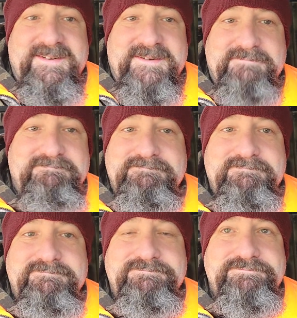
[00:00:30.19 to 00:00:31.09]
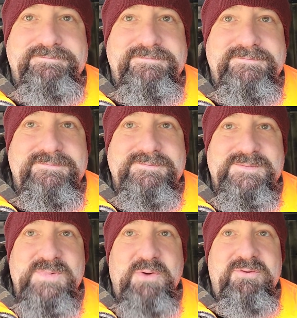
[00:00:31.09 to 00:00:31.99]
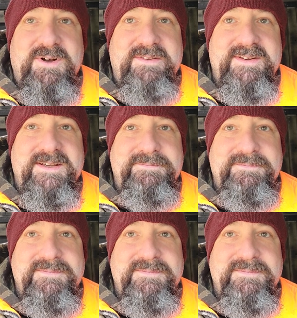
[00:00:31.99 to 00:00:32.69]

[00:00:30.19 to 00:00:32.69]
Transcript: and no shots yet.